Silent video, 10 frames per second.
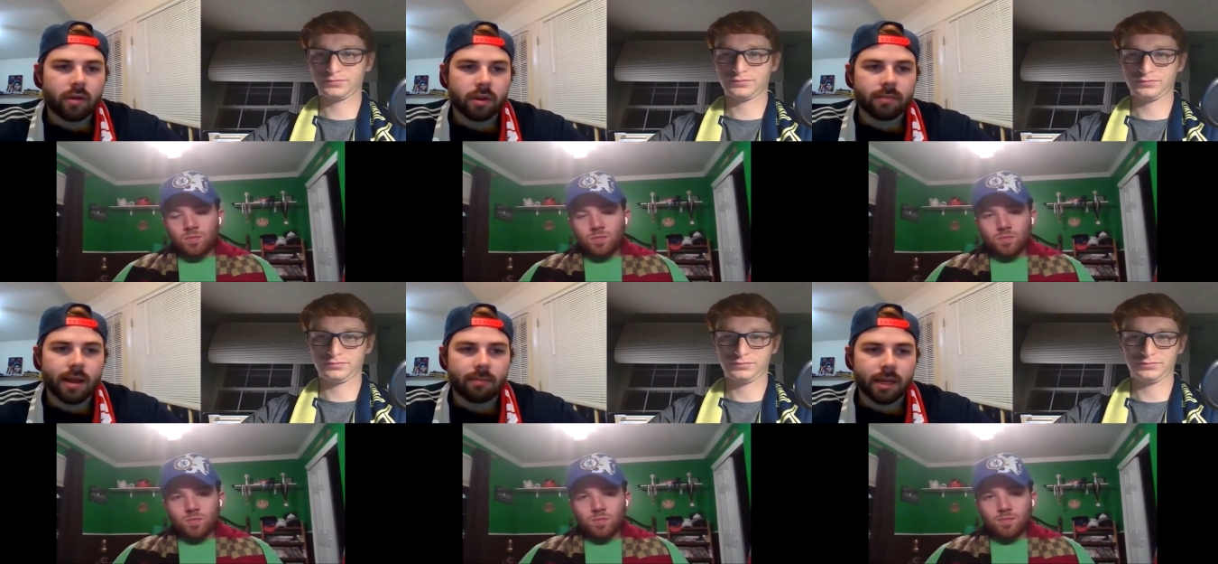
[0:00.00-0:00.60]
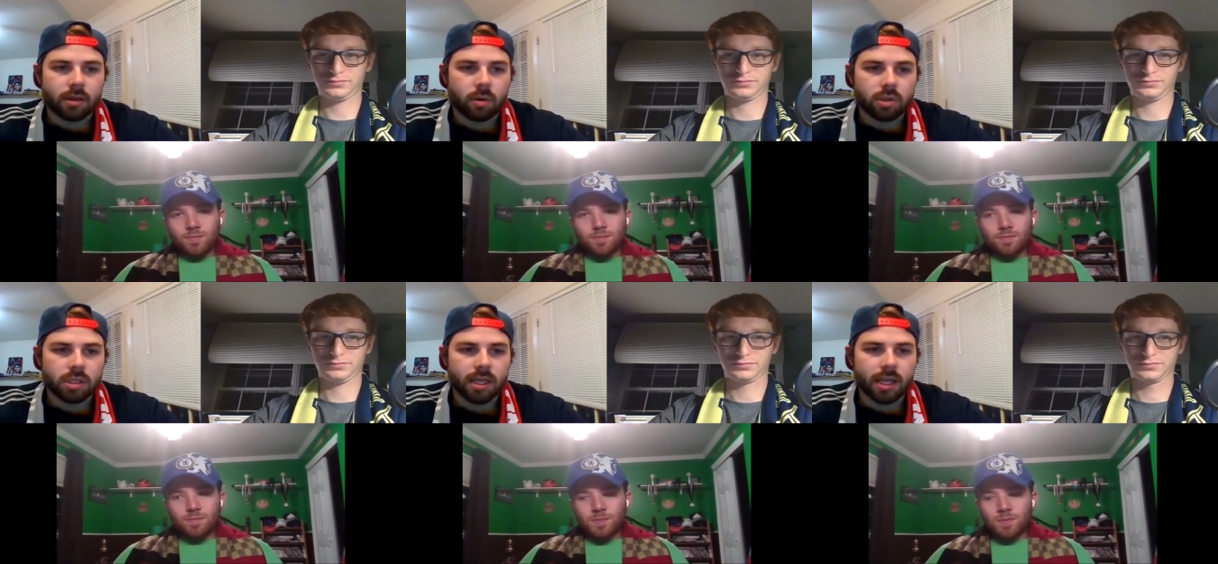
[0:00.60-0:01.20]
Speaker 1: him, not many
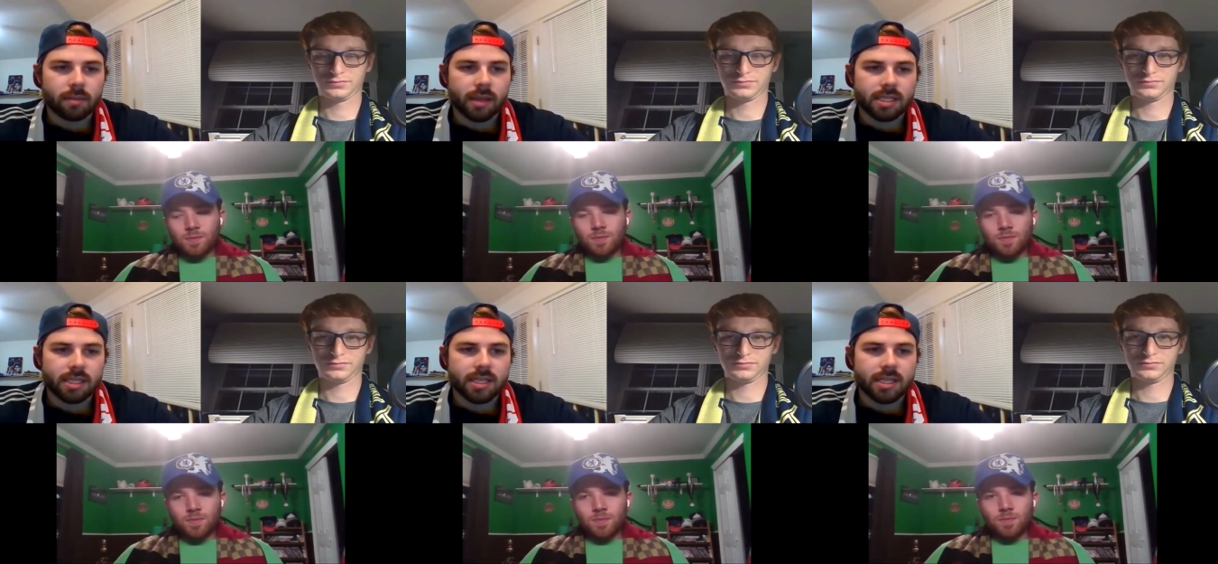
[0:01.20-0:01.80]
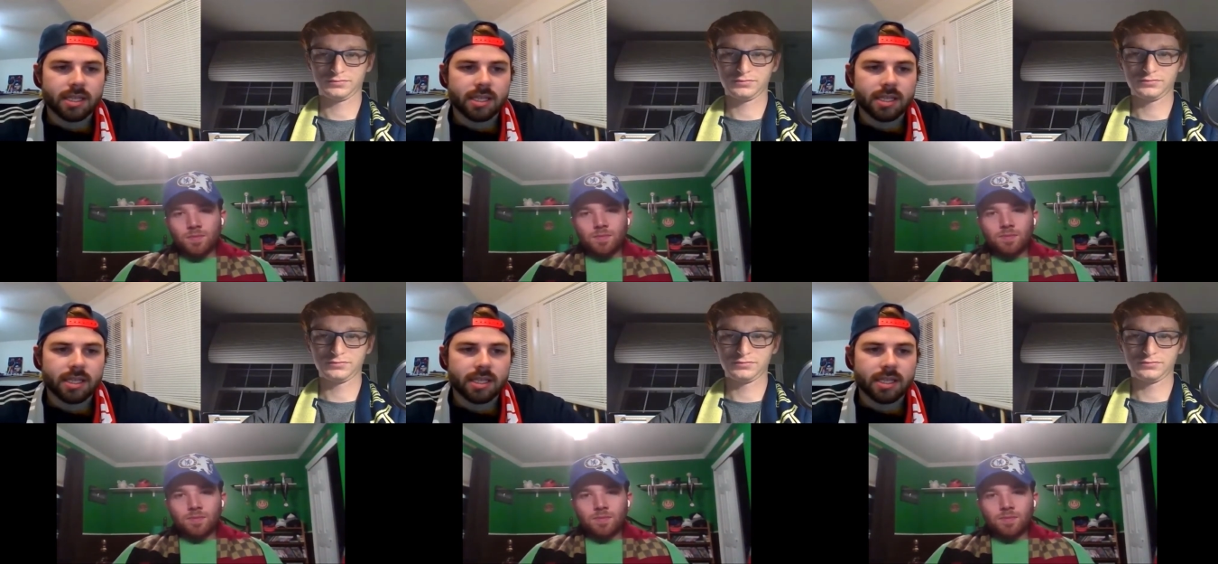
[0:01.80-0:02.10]
coaches to get the best out of him,